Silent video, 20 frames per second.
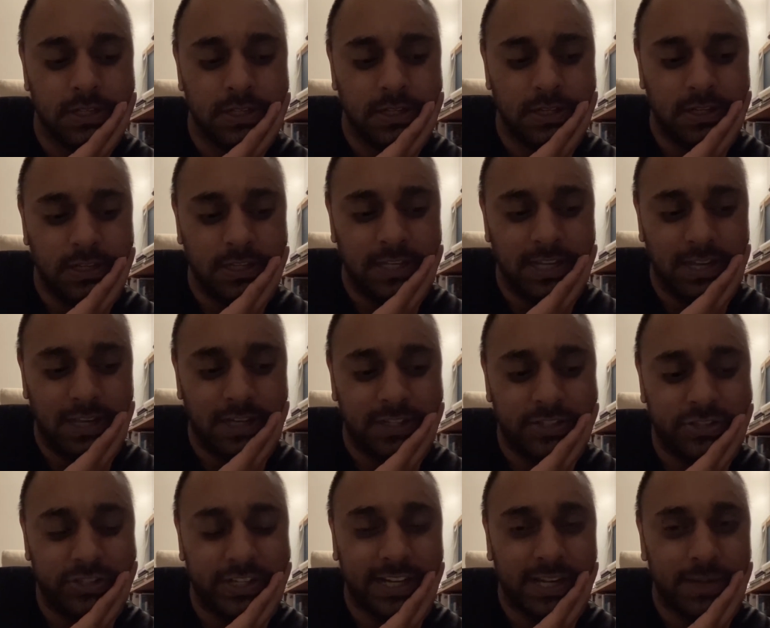Yeah, and to
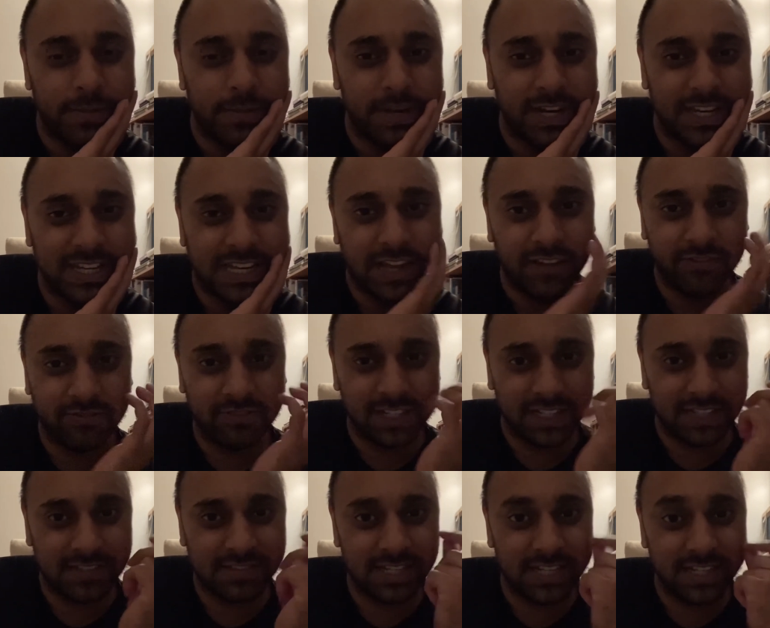check out my
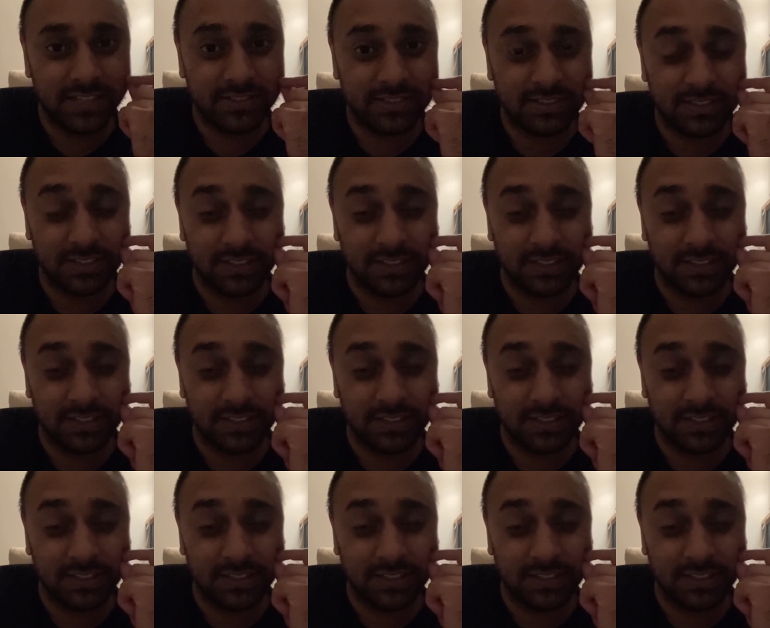Netflix list,